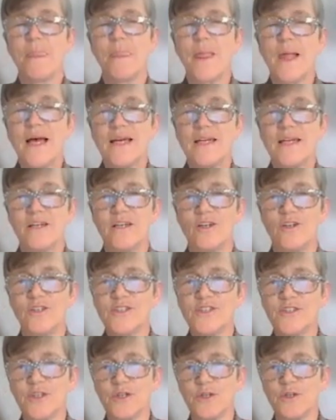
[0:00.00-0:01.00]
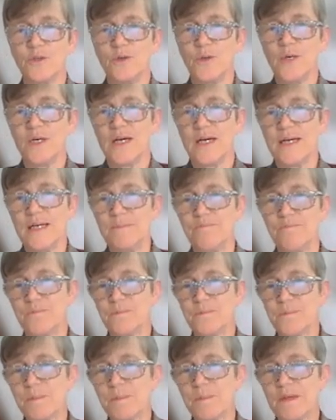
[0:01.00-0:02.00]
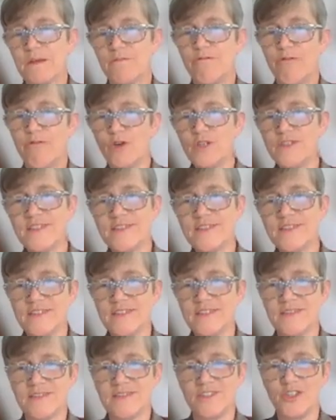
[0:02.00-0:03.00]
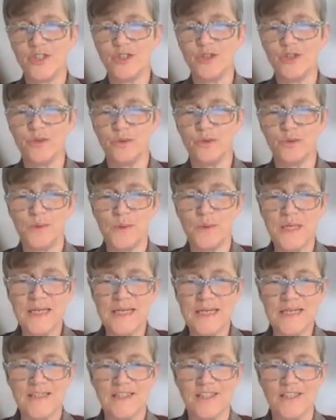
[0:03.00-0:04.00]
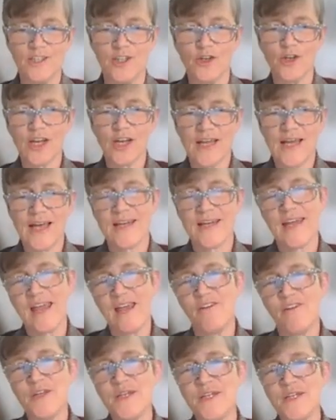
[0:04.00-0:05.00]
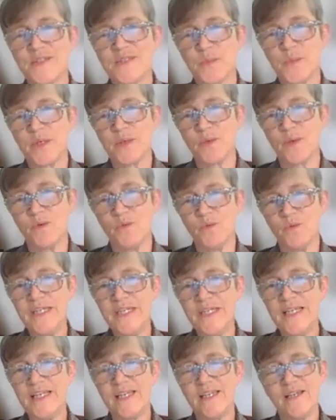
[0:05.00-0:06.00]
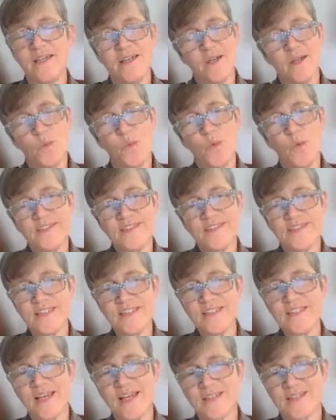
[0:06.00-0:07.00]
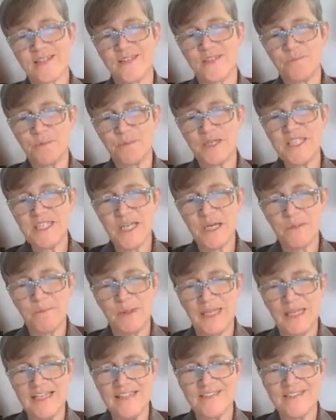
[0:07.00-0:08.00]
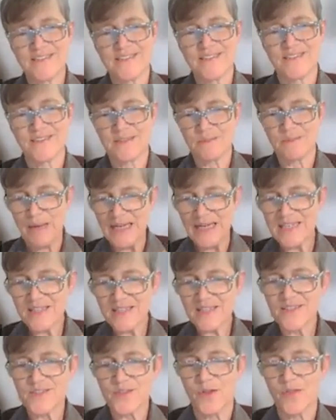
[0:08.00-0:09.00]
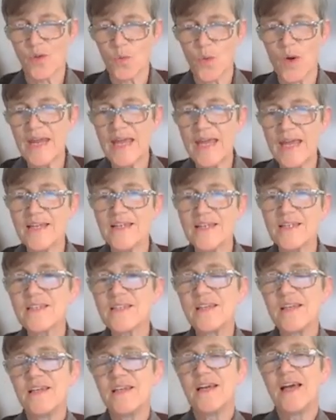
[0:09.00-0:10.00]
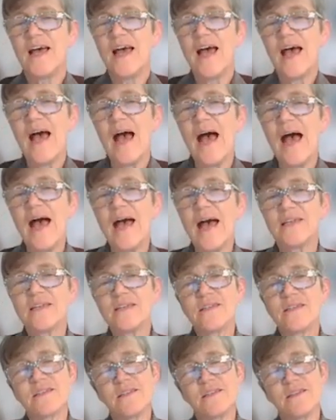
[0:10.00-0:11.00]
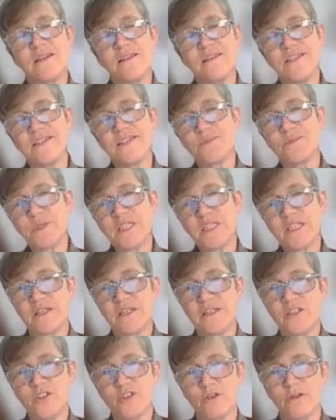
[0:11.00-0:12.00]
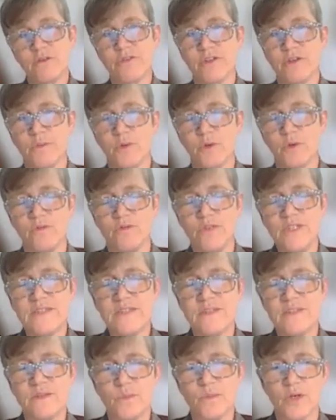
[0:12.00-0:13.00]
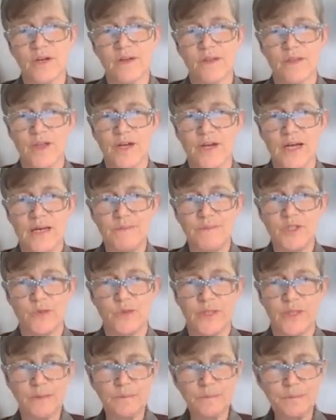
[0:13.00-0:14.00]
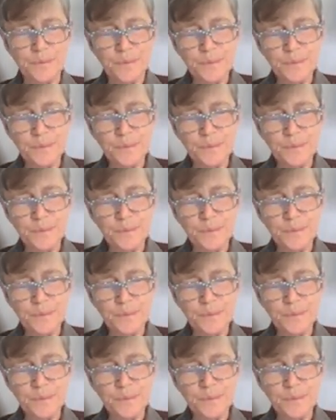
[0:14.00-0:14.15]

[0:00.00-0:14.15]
And it also um, forces us to uh, look at areas where we're really where syntax is butting up against semantics on the one hand, and and this is particularly true of the more recent work that I'm doing